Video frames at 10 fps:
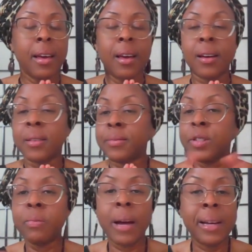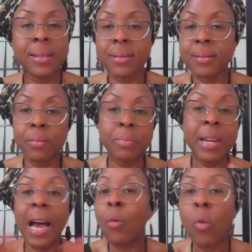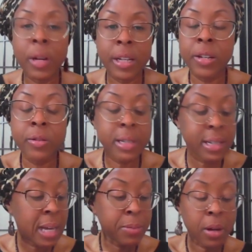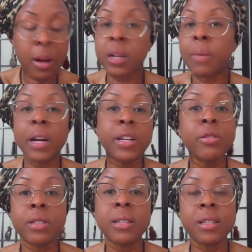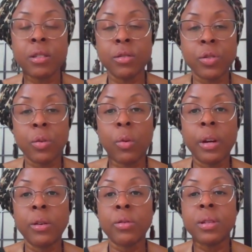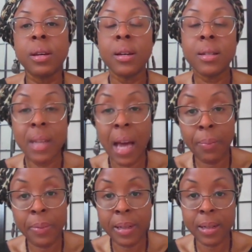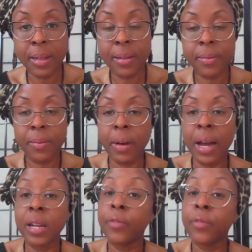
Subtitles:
You might not want to use it because I'm talking about using essential oils topically, right?